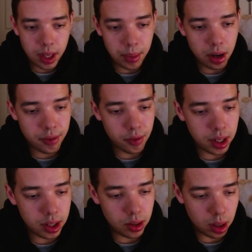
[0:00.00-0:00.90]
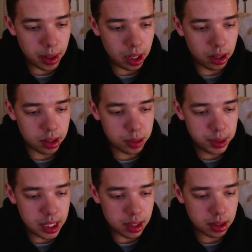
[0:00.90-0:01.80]
Butterfree Hue coming in clutch,
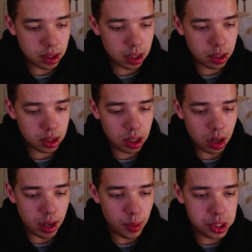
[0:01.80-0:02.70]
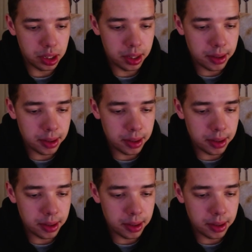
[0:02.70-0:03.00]
please. Oh yeah, we're chilling.